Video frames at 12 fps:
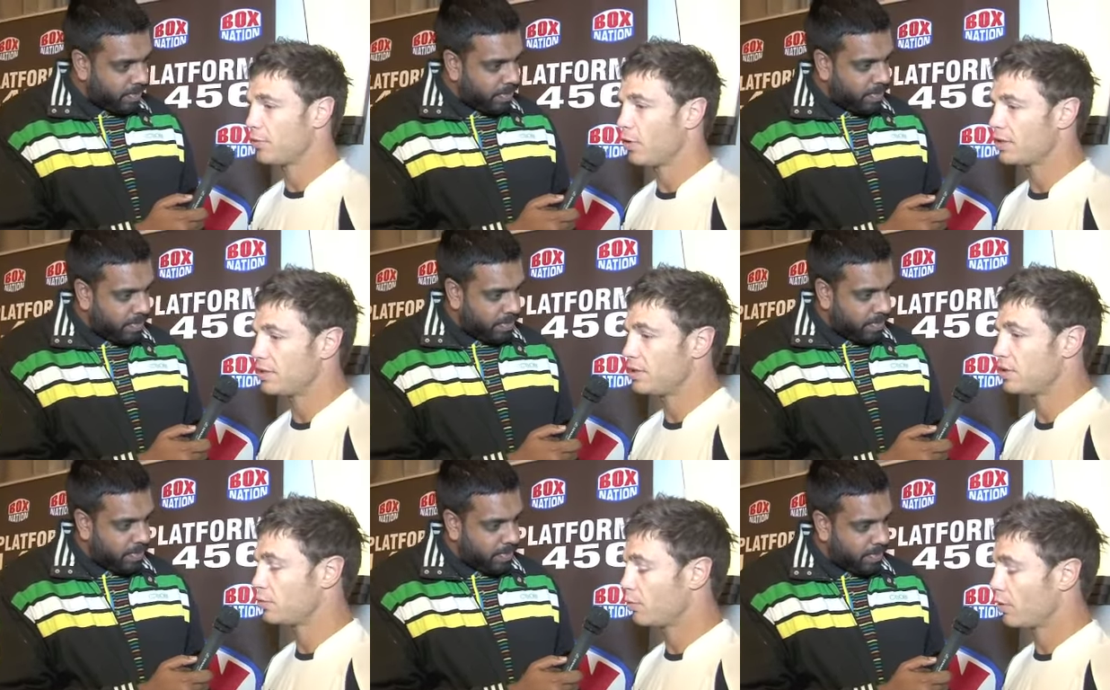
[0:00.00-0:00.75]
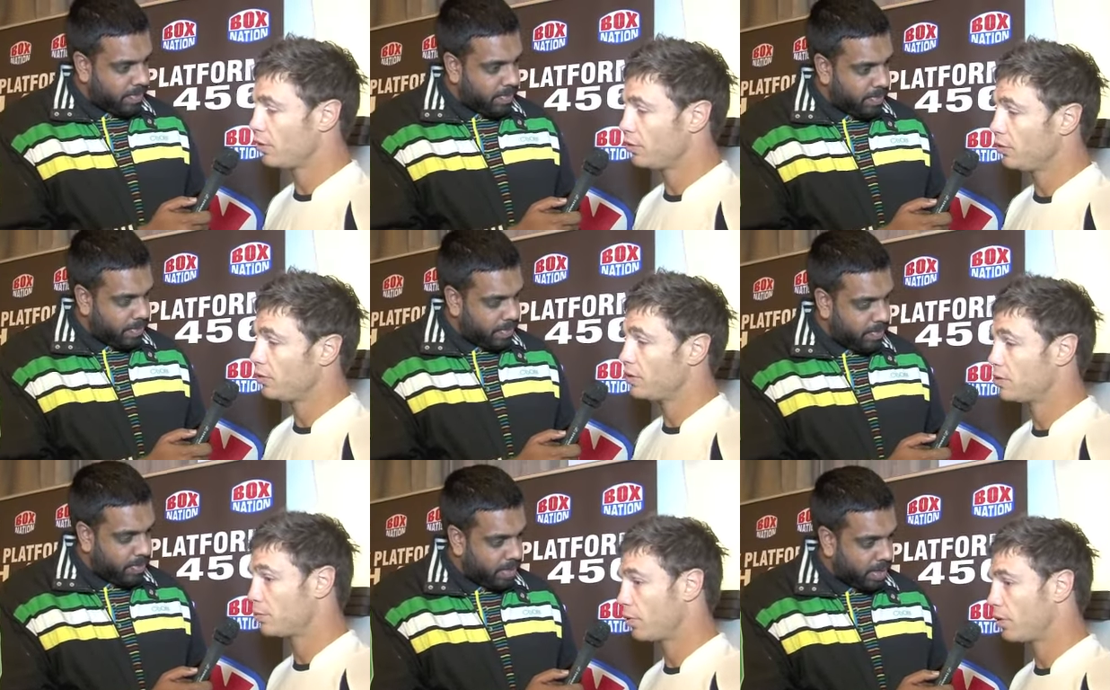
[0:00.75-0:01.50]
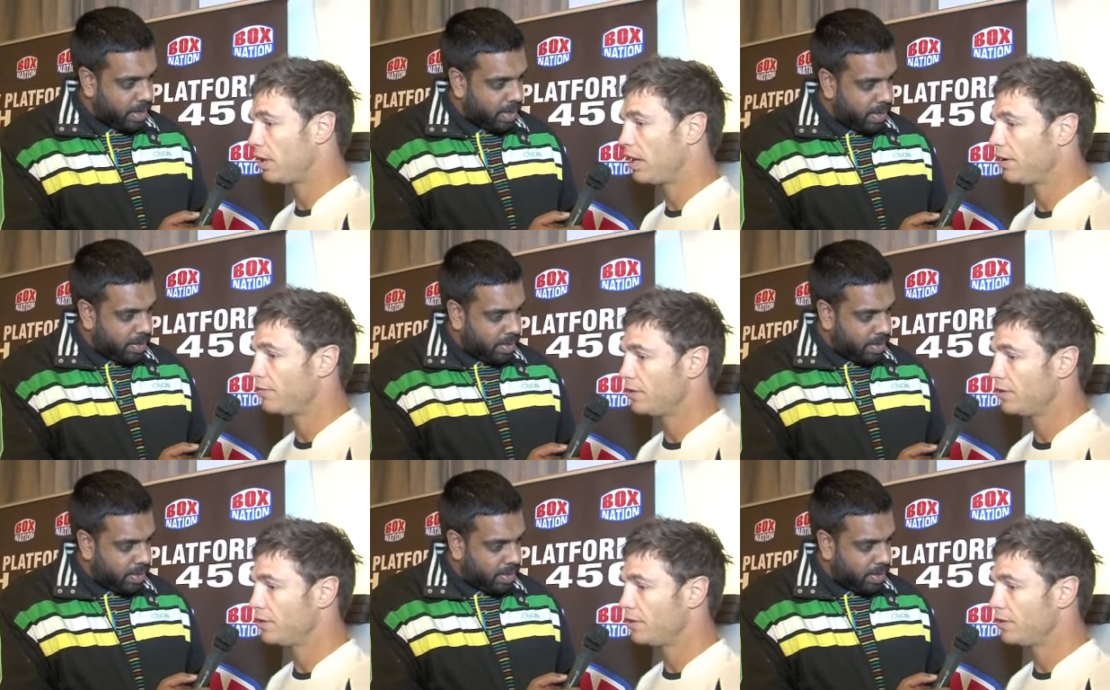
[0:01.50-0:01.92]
Speaker 1: fights and this is what I do, this is what I love.